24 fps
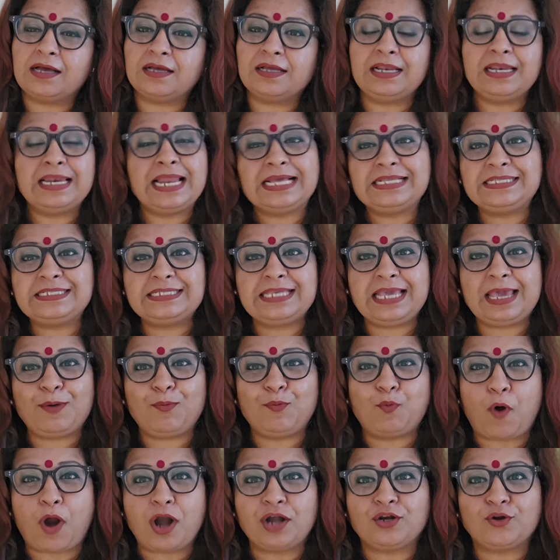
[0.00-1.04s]
let's see
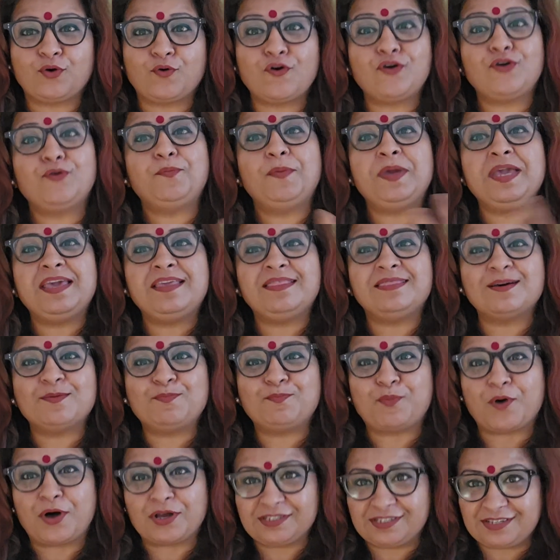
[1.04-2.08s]
what could be the
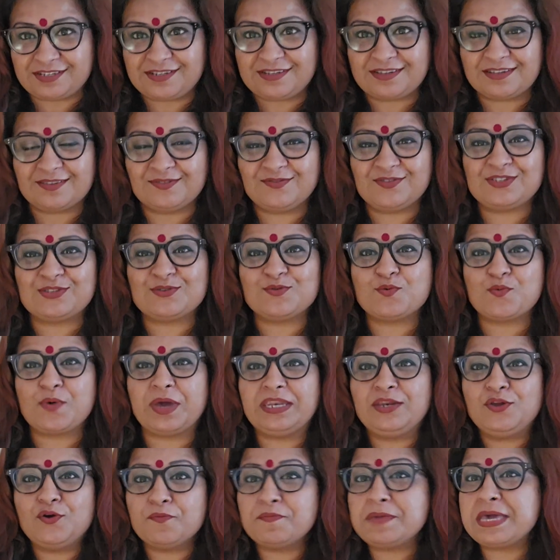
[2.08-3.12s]
positives
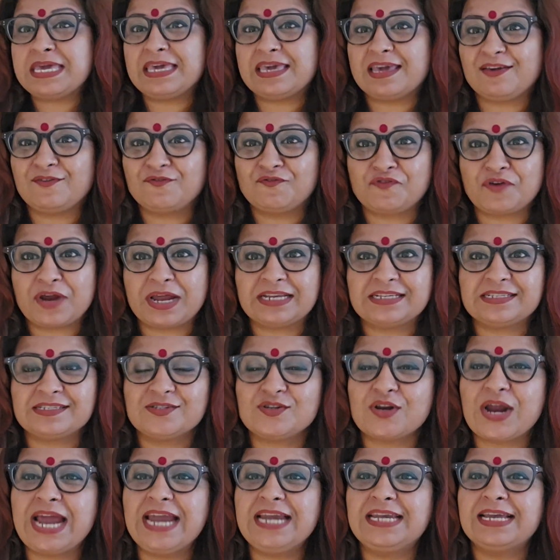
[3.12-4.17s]
when you're making friends,
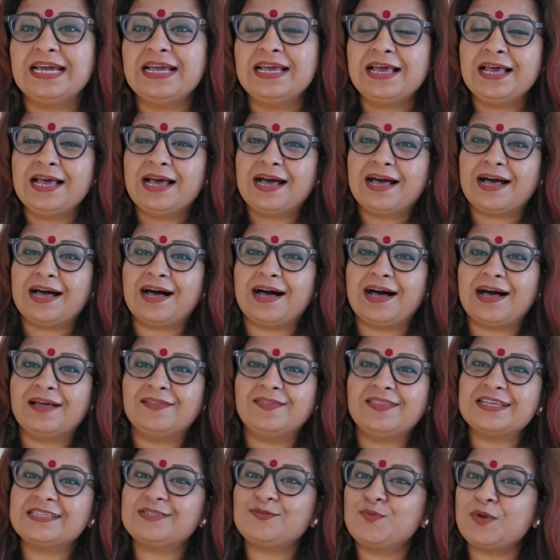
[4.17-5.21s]
right?
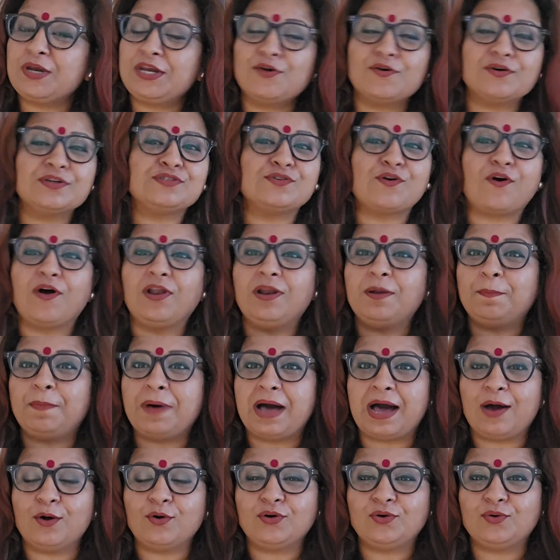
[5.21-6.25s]
This video is all
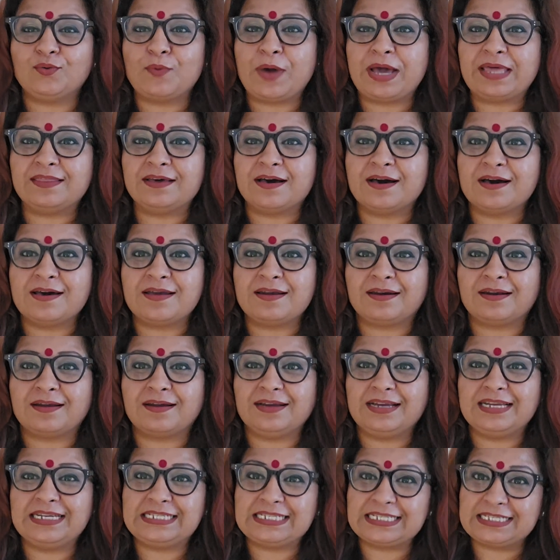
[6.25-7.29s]
about whether
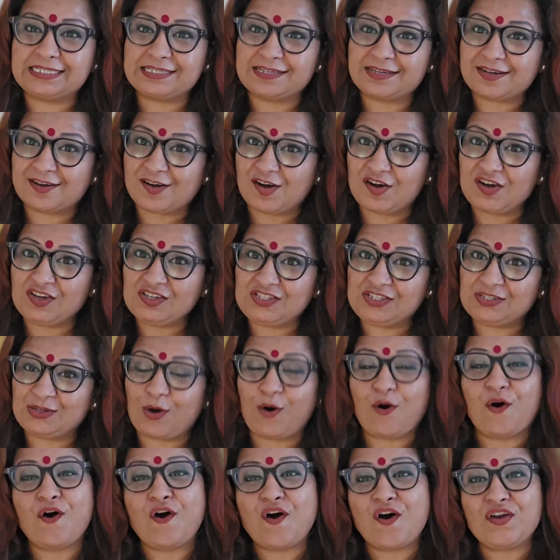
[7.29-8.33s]
it is a curse
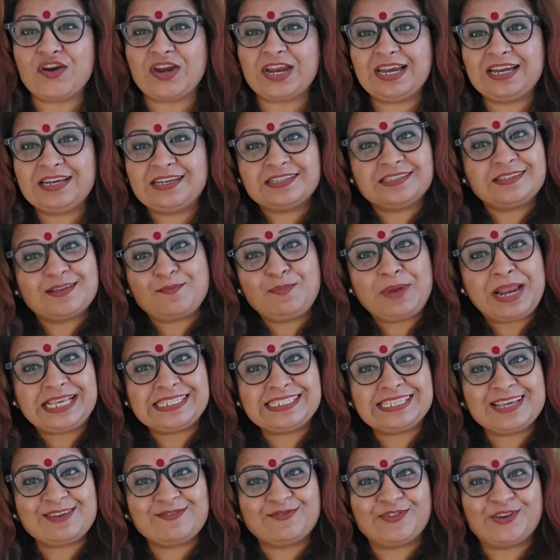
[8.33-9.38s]
or it is a
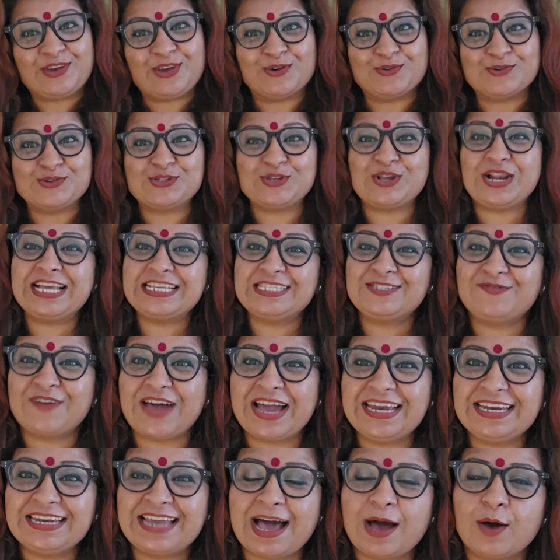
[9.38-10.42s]
blessing for you. So let's
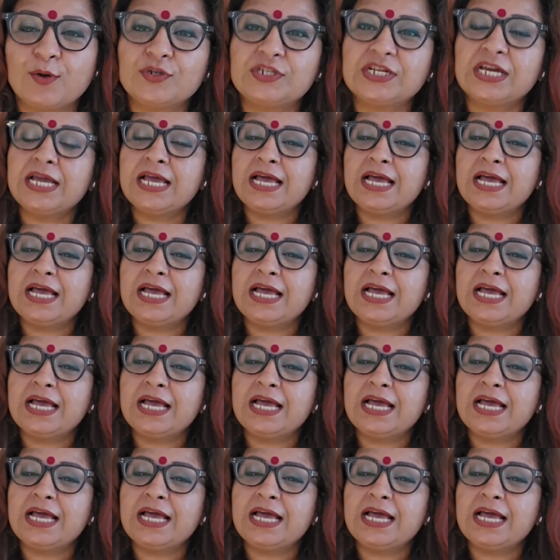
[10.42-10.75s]
find out.